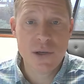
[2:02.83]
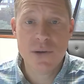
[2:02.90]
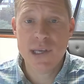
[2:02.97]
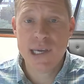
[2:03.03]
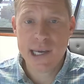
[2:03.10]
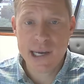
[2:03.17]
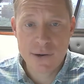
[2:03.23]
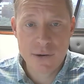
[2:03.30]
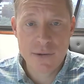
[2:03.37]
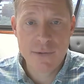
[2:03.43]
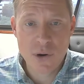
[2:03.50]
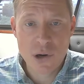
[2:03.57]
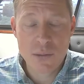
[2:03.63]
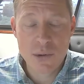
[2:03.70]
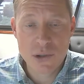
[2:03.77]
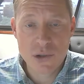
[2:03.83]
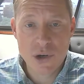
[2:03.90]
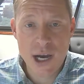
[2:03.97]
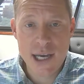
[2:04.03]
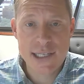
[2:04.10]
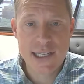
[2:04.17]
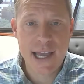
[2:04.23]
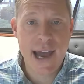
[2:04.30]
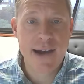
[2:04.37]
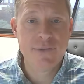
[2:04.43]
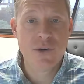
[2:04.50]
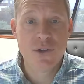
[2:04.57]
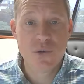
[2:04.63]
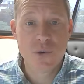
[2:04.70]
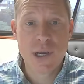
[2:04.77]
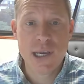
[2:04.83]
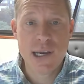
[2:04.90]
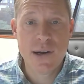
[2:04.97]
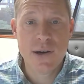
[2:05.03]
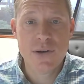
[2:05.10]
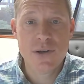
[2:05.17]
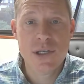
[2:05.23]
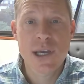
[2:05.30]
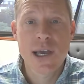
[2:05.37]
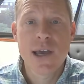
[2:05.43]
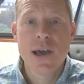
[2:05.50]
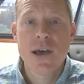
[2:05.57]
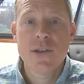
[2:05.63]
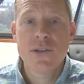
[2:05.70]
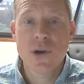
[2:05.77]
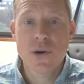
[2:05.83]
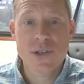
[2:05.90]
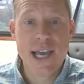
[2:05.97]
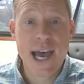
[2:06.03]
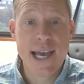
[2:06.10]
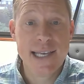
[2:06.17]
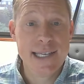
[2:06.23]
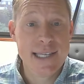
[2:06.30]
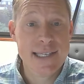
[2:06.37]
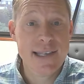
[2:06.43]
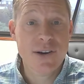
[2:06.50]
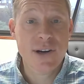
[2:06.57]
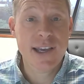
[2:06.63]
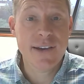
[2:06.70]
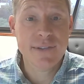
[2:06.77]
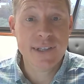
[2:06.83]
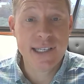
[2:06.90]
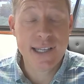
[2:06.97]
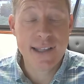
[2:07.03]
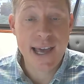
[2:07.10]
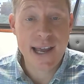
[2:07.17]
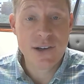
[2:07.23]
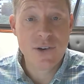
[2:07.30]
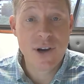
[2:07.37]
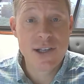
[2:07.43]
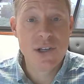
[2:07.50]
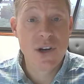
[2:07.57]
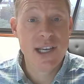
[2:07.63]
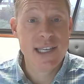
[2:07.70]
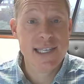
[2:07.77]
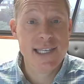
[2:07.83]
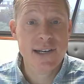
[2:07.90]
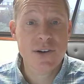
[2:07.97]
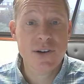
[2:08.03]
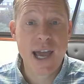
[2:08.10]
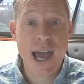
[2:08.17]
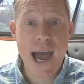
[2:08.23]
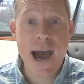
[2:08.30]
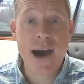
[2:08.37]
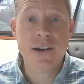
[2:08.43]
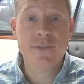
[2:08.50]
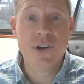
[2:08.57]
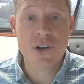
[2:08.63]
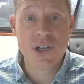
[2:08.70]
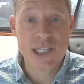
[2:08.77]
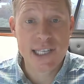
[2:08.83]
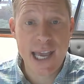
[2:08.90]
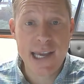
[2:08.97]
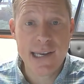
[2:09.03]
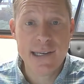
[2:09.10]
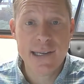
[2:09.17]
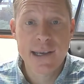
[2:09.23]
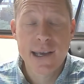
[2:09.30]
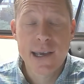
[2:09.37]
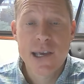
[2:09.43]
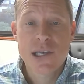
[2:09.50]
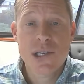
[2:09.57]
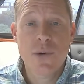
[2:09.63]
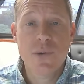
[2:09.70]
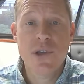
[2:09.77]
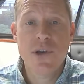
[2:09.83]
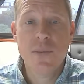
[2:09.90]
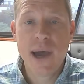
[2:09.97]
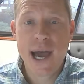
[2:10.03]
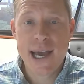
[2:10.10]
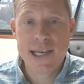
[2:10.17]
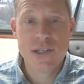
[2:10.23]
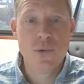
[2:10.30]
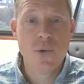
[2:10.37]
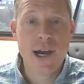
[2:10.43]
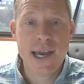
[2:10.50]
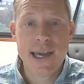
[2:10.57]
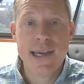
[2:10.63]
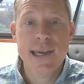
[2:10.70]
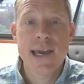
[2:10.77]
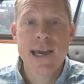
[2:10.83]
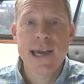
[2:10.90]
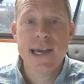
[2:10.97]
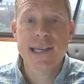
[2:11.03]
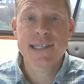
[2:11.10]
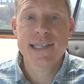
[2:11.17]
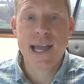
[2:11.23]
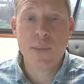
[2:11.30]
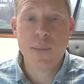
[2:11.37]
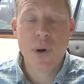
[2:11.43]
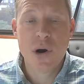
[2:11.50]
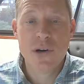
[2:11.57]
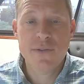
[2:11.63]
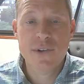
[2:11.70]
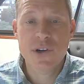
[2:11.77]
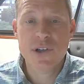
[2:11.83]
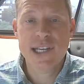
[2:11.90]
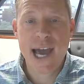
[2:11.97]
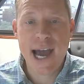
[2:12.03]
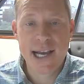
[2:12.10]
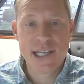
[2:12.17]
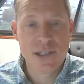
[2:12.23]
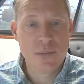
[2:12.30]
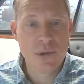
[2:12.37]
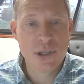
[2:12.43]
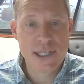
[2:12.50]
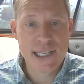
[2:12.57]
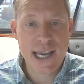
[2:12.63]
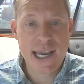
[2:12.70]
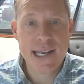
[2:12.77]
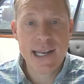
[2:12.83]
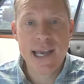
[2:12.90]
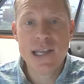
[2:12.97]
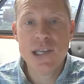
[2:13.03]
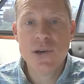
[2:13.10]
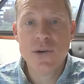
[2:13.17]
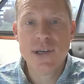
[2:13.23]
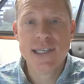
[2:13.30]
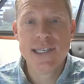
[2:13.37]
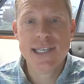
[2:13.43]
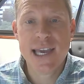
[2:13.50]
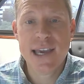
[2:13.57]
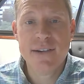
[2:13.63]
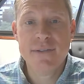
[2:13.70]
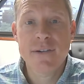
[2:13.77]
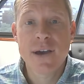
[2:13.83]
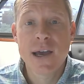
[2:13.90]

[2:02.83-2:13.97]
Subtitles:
the irrevocable trust, after 3 years, those assets that are gifted to that trust are considered out of your estate. So when you pass away, it's not part of your taxable estate, and you can save